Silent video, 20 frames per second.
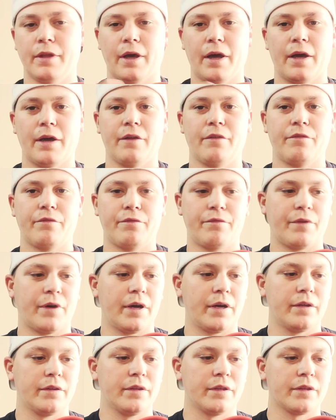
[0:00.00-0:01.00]
I
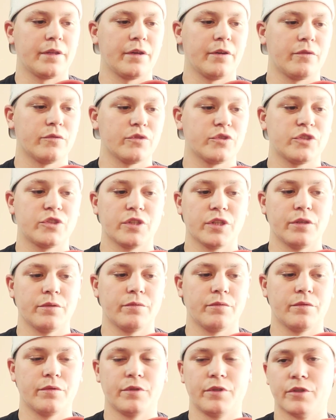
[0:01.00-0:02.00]
find that they don't slip,
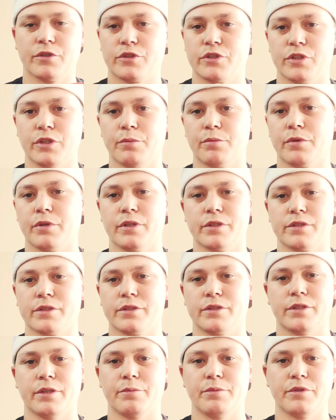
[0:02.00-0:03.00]
your slipper doesn't
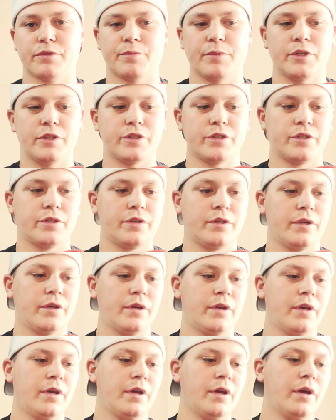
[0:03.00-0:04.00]
slip as much,
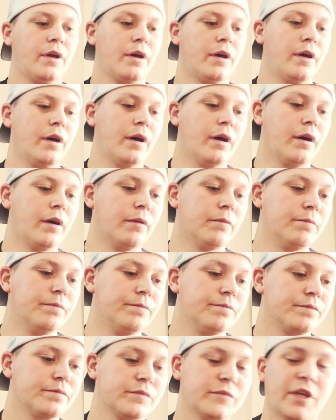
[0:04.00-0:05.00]

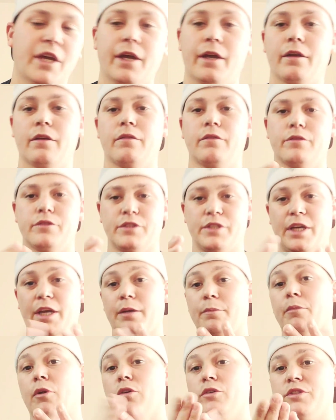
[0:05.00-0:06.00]
and
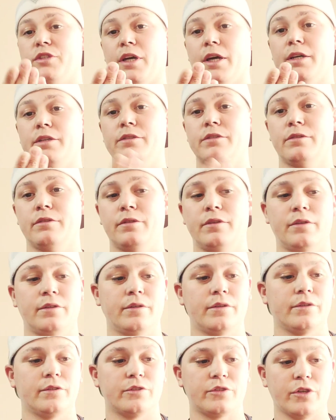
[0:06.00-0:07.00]
sand both sides.
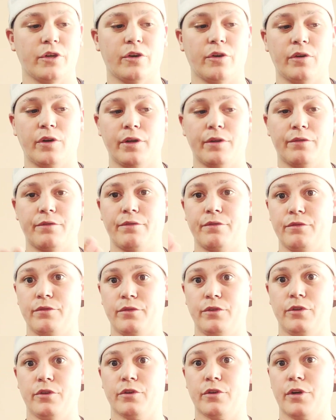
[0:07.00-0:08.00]
So if
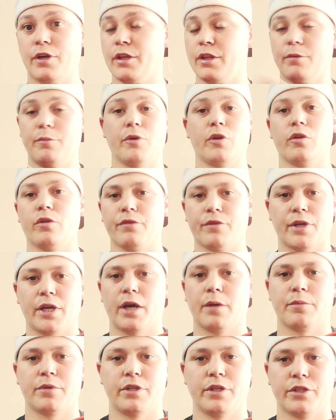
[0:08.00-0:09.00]
you're in the middle of a
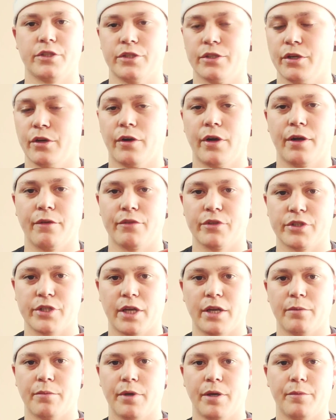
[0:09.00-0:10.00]
competition, you don't have your
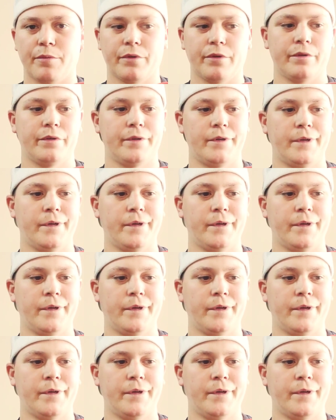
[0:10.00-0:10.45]
sandpaper,